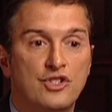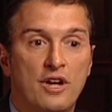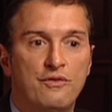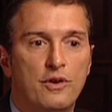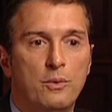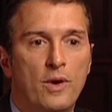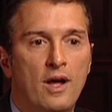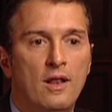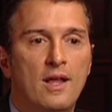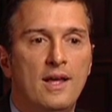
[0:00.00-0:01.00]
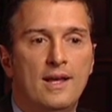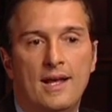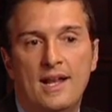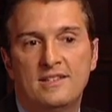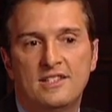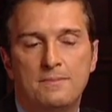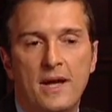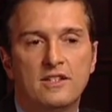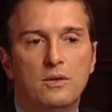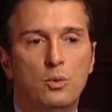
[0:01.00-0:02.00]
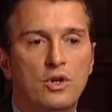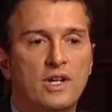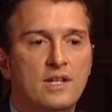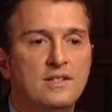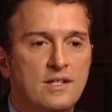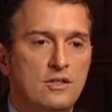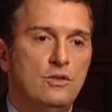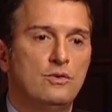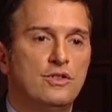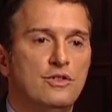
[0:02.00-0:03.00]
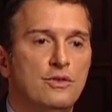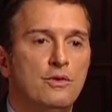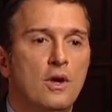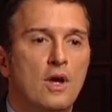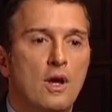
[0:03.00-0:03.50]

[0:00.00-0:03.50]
done very well, and I suspect it will continue to do